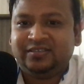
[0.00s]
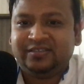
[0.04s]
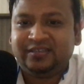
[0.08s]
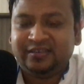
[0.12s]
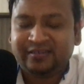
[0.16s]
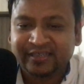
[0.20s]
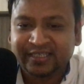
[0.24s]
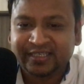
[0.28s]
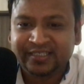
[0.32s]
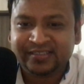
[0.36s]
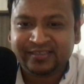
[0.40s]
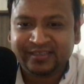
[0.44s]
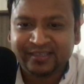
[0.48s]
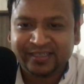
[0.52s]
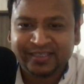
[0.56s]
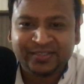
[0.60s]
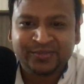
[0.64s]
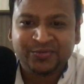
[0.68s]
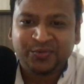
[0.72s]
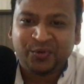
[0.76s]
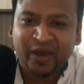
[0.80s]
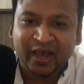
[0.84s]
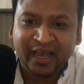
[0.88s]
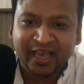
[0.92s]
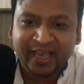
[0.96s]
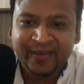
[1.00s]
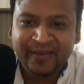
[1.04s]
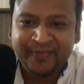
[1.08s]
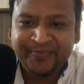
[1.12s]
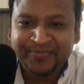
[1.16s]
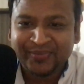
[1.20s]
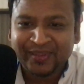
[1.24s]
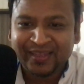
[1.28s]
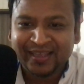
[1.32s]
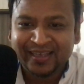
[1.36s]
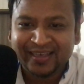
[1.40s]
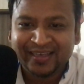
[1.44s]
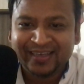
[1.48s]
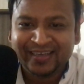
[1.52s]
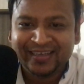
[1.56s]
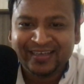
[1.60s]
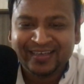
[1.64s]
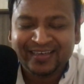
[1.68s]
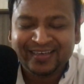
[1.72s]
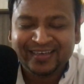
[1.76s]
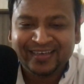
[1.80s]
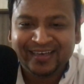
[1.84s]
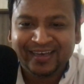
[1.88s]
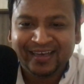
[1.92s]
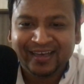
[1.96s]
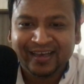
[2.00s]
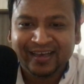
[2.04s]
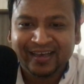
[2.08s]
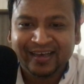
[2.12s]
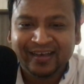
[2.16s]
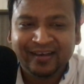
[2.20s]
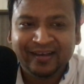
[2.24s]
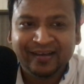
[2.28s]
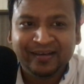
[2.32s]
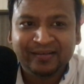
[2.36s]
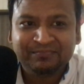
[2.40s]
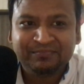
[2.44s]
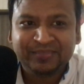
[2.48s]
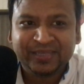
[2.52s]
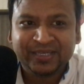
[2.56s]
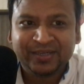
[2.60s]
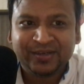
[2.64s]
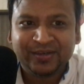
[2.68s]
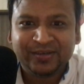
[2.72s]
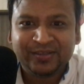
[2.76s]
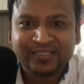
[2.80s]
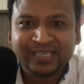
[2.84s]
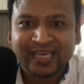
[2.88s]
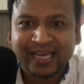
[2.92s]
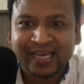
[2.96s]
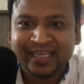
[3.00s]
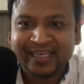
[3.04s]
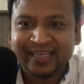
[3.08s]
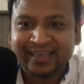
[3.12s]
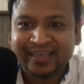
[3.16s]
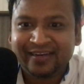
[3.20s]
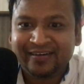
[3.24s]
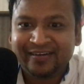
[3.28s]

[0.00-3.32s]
The reason is why, because I can